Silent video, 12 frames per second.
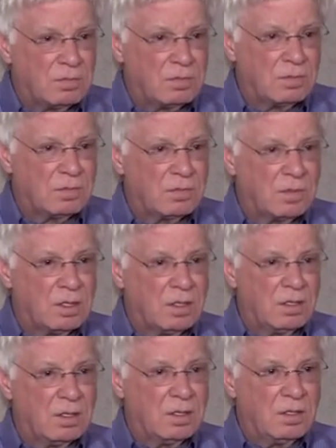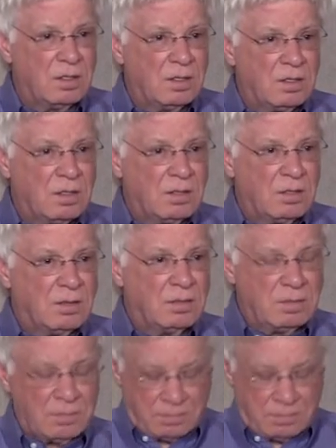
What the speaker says: No one is speaking in this clip.